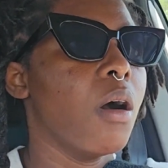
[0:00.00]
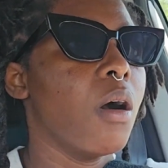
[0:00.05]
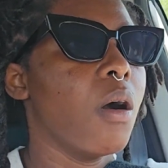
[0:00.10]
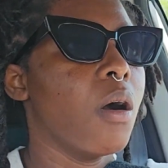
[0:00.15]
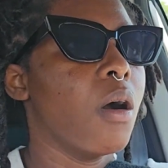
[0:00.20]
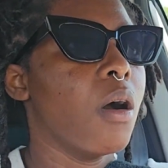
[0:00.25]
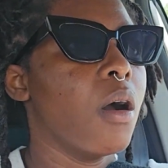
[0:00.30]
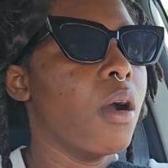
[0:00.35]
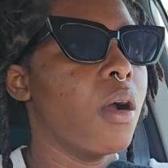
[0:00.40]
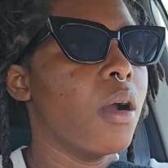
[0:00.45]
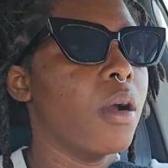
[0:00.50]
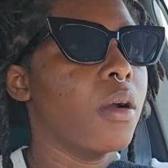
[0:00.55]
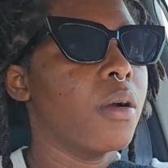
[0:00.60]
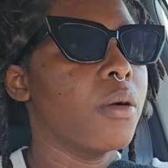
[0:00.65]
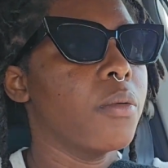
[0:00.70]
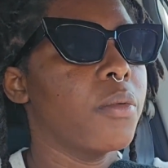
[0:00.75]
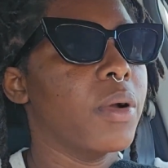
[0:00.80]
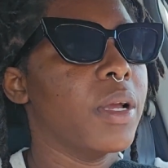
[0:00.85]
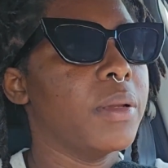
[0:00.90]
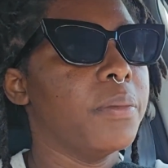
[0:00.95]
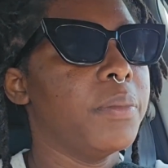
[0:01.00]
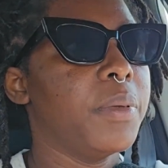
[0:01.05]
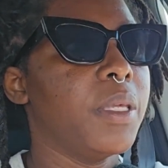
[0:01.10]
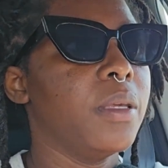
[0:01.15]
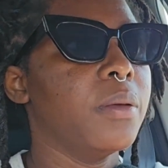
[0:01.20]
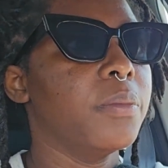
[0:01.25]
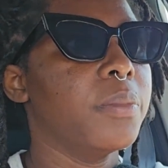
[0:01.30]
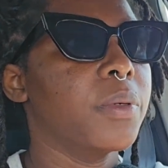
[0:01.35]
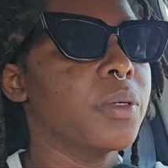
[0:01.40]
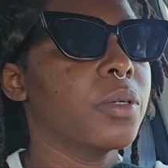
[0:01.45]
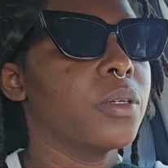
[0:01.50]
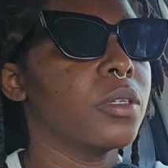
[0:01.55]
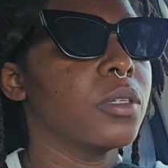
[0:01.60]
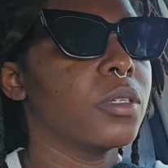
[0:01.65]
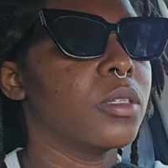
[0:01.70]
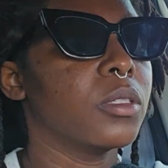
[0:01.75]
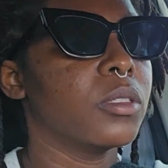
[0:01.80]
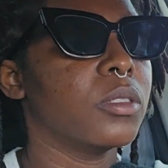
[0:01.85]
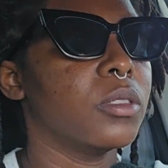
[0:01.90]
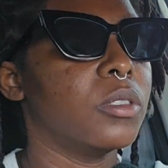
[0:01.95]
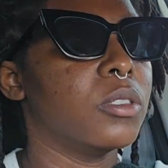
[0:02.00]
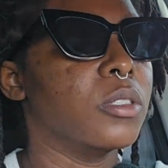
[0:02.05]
or when people